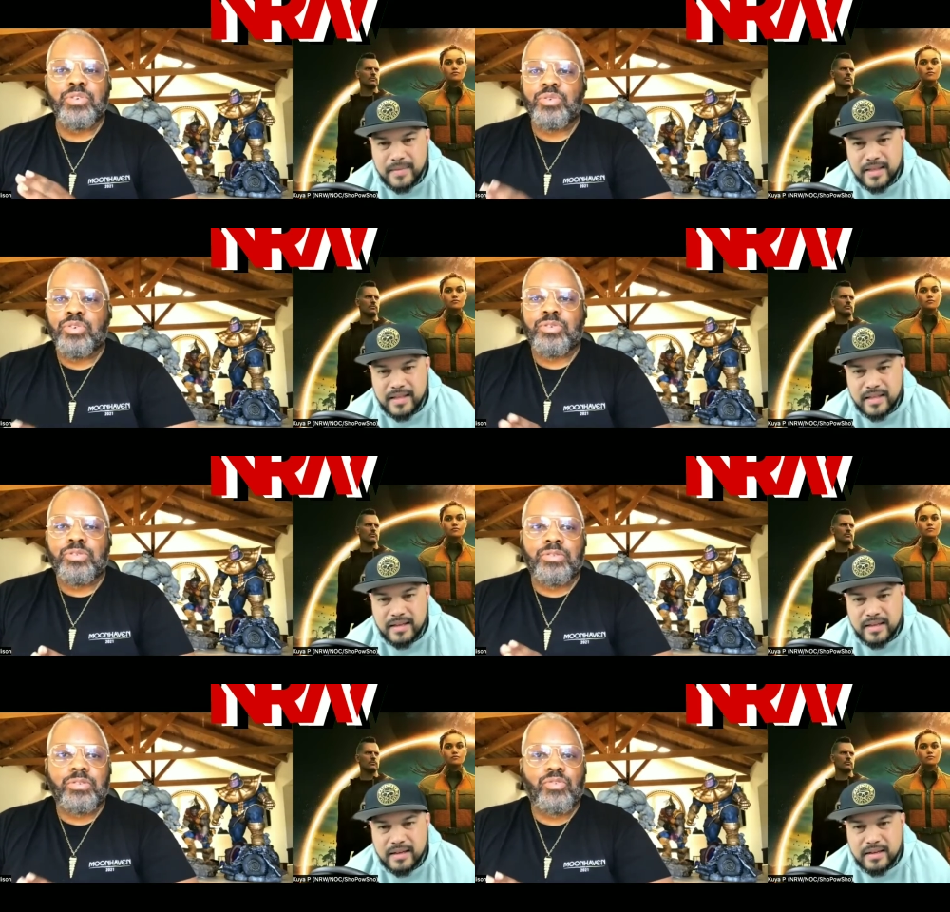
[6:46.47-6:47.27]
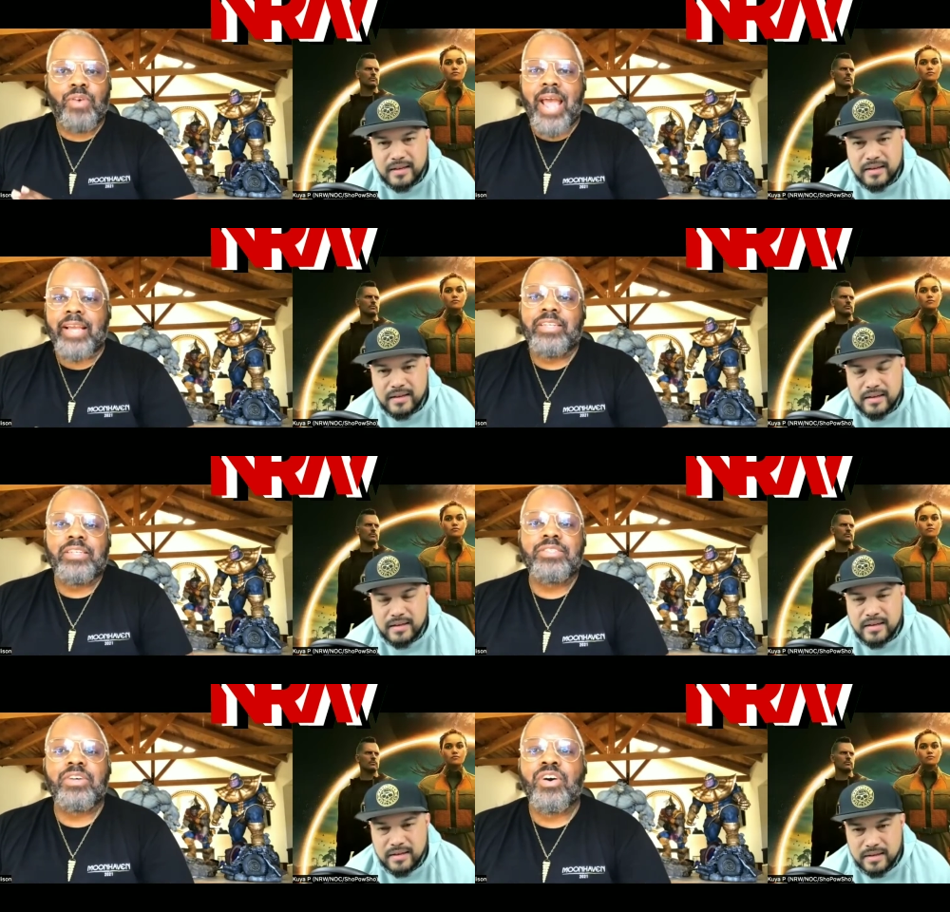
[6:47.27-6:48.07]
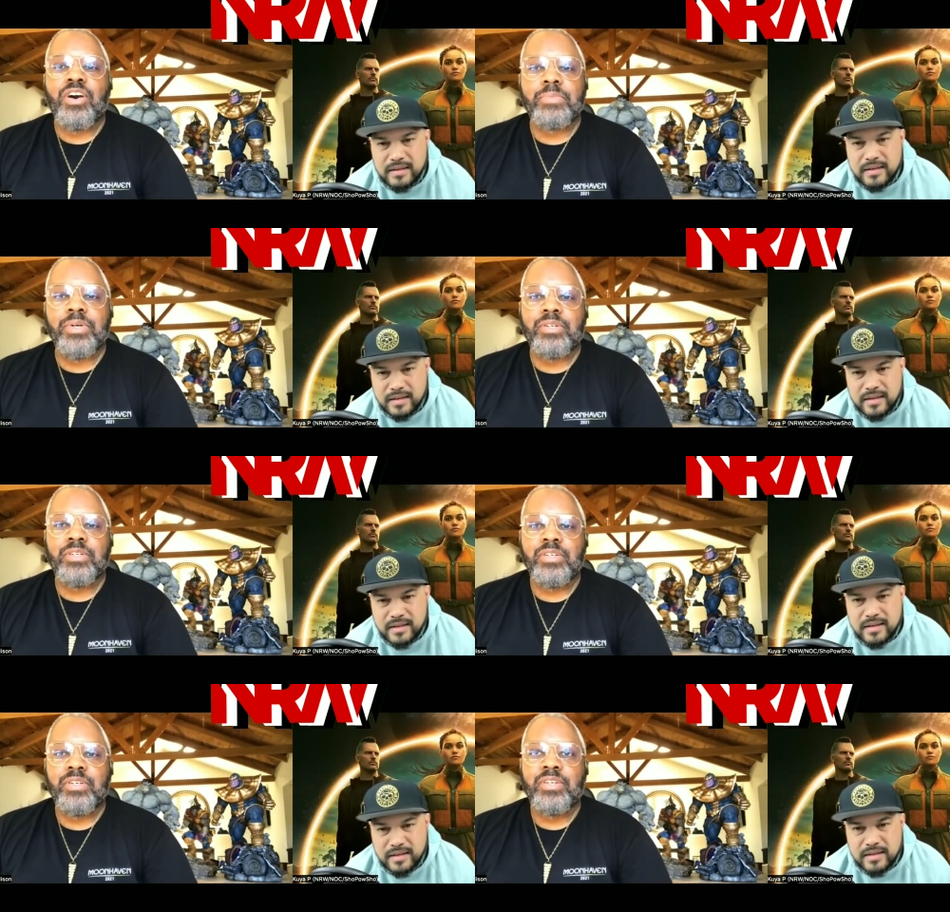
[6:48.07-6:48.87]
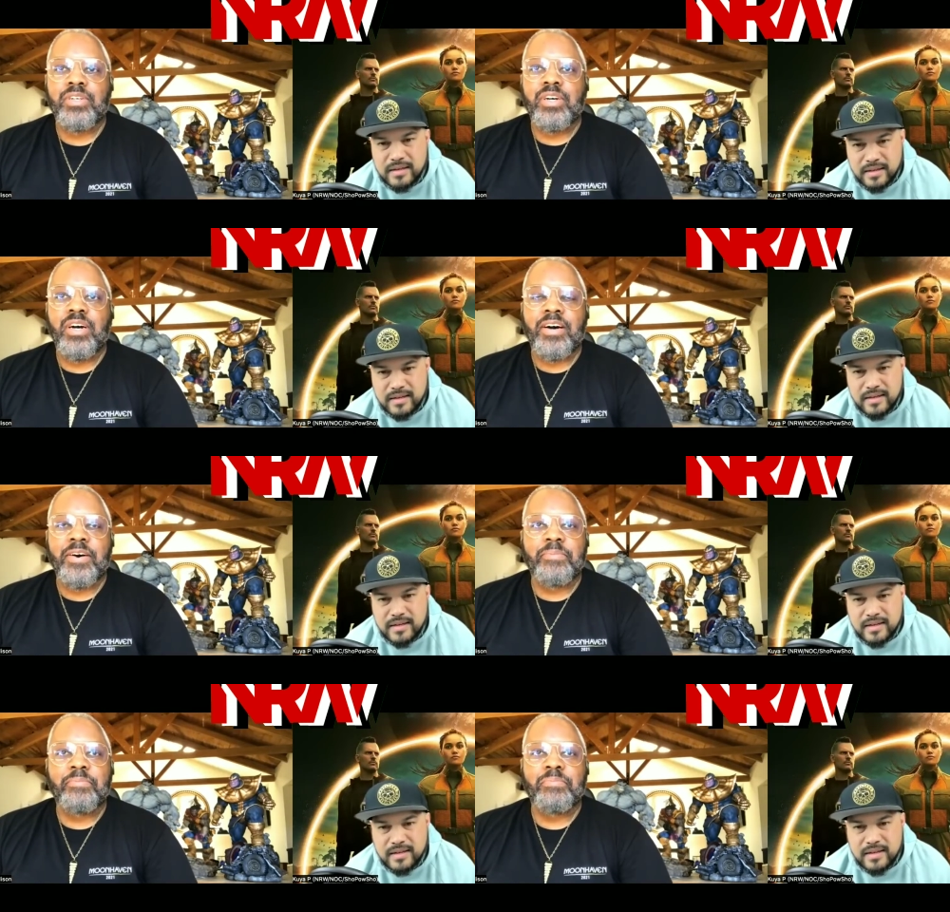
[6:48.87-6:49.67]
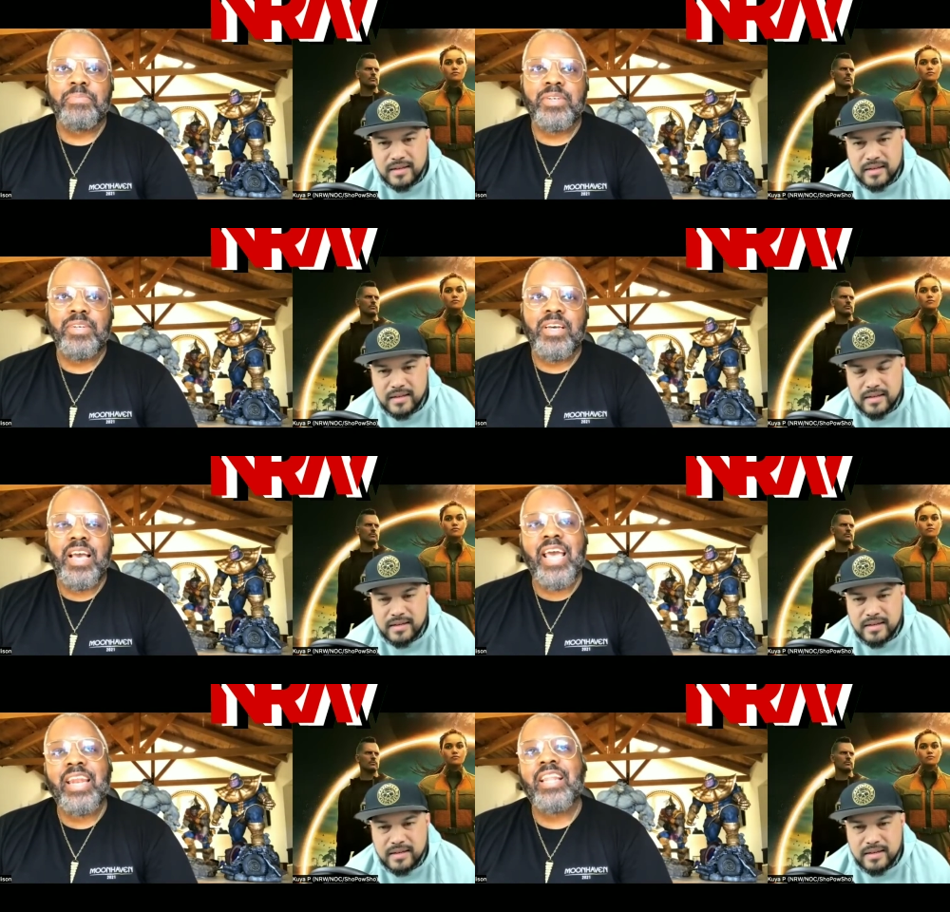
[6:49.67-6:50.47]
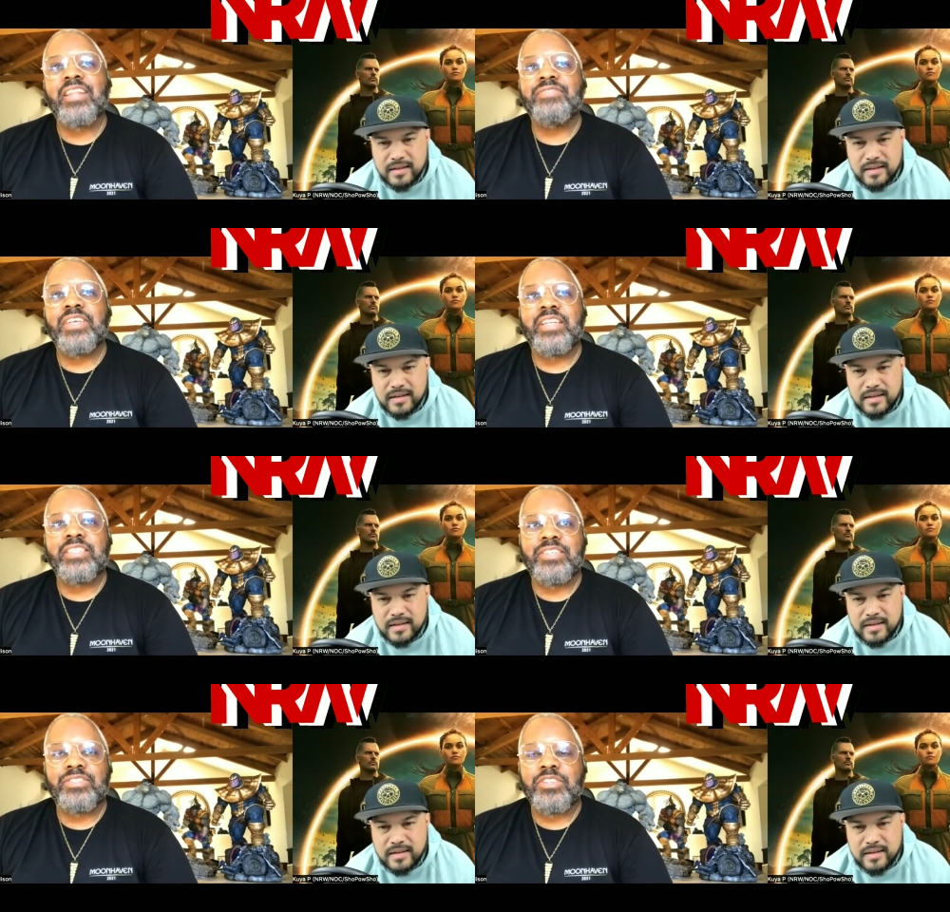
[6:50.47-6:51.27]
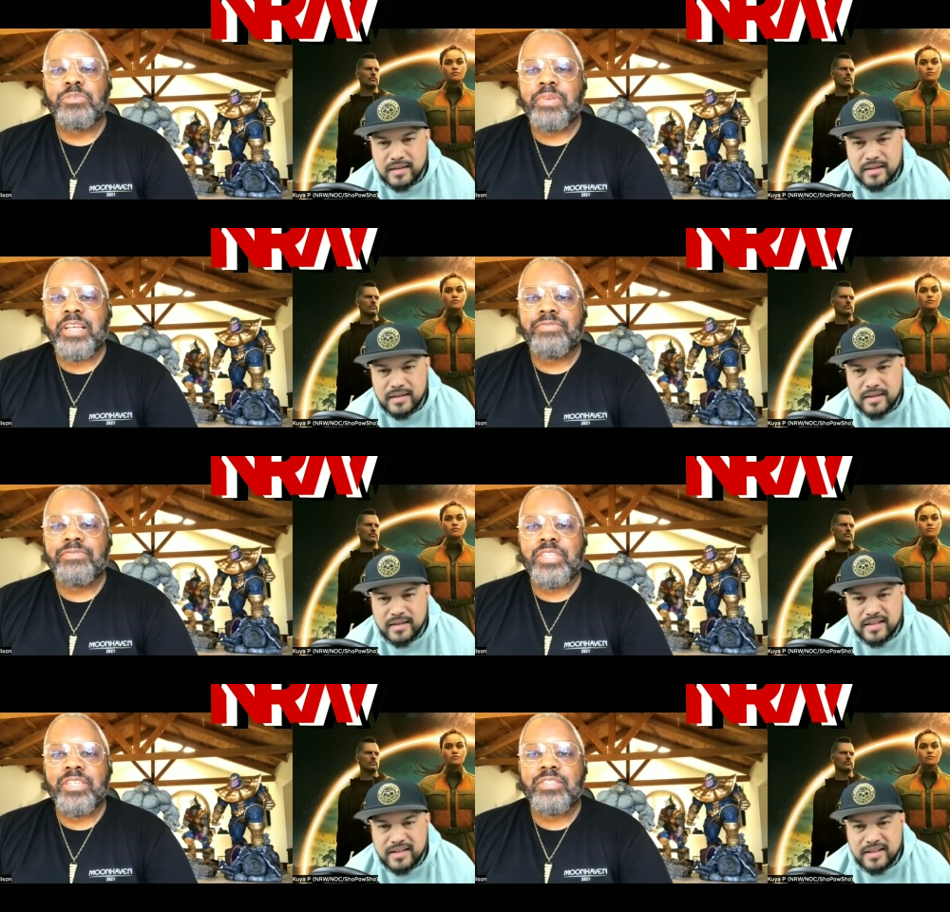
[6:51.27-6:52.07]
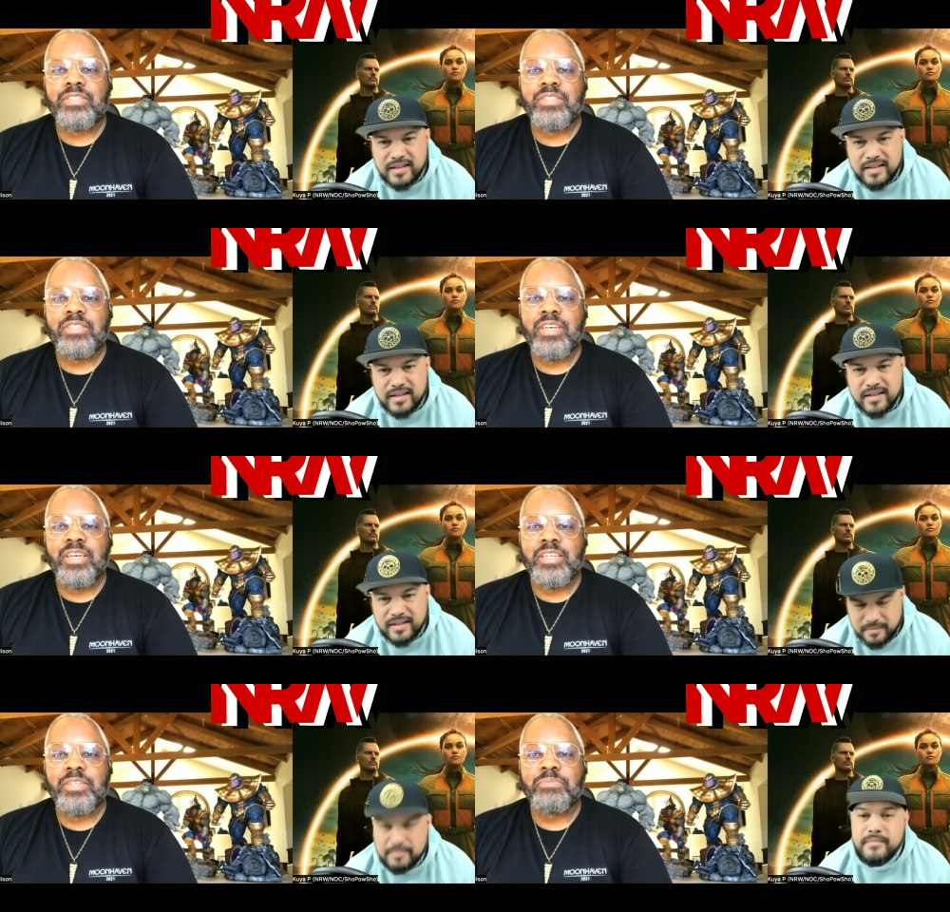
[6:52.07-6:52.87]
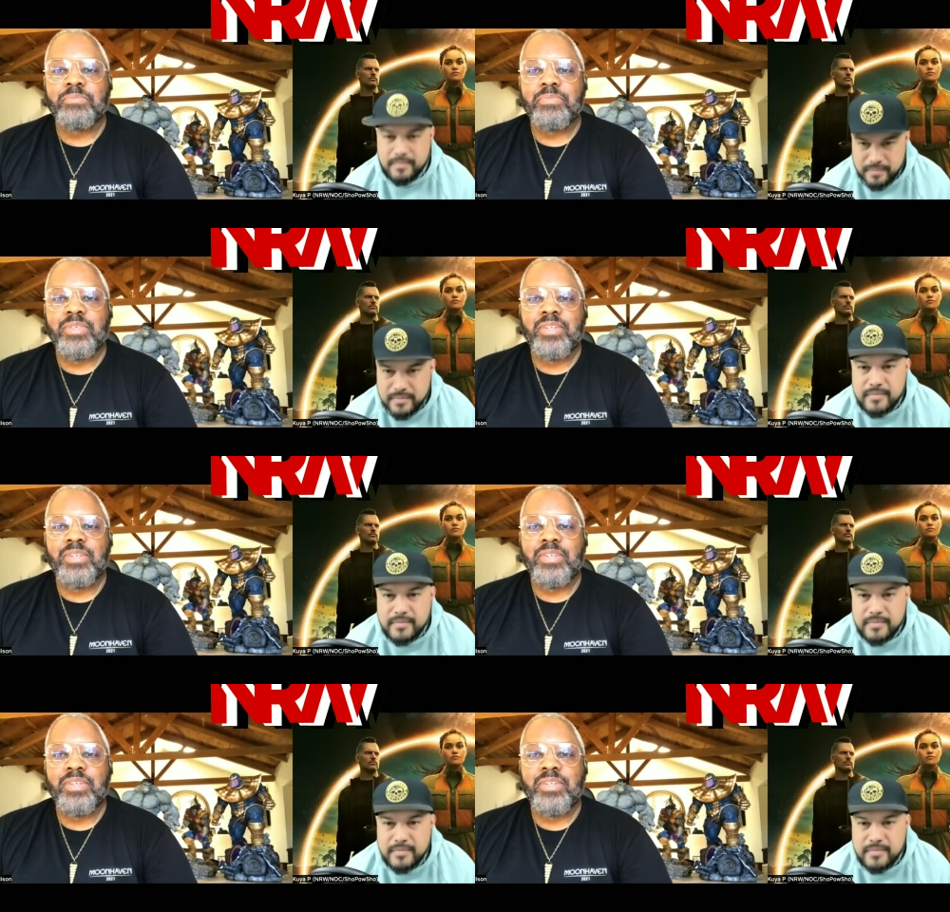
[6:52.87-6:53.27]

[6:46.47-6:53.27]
Speaker 1: no crack in his armor, um, and I love that there's a little playfulness in him.